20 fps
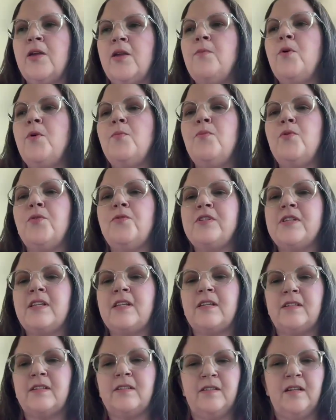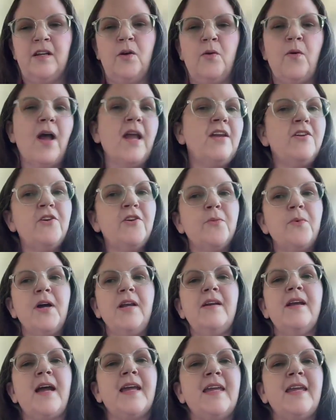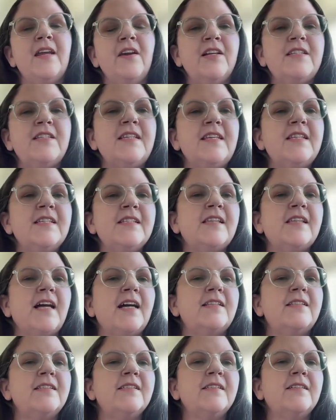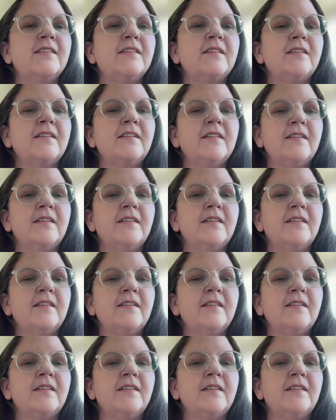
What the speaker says: we move to the, you know what? I cannot see the slides.